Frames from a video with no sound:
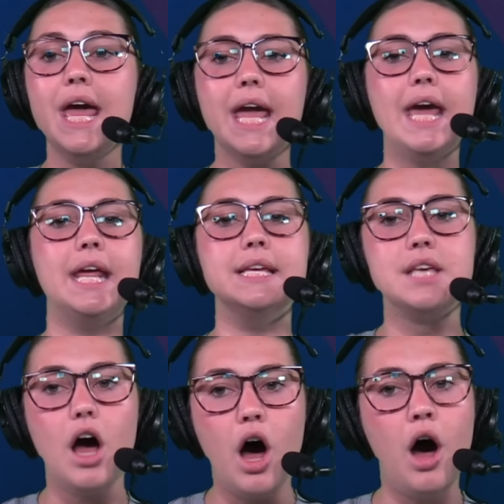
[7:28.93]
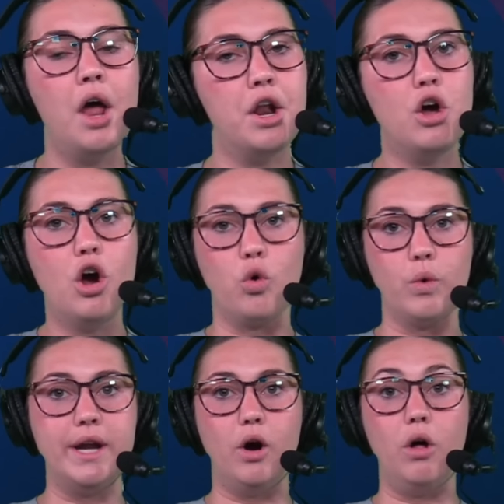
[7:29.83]
It is
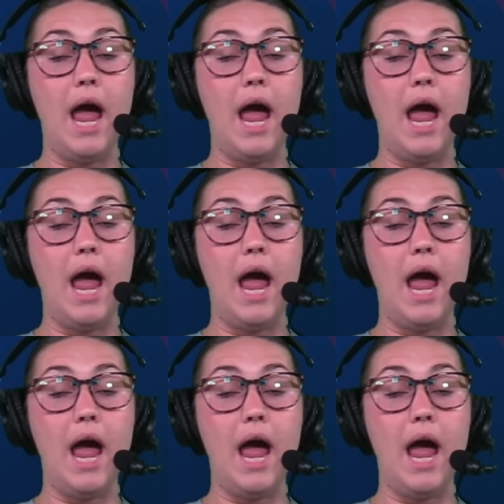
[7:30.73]
unreal.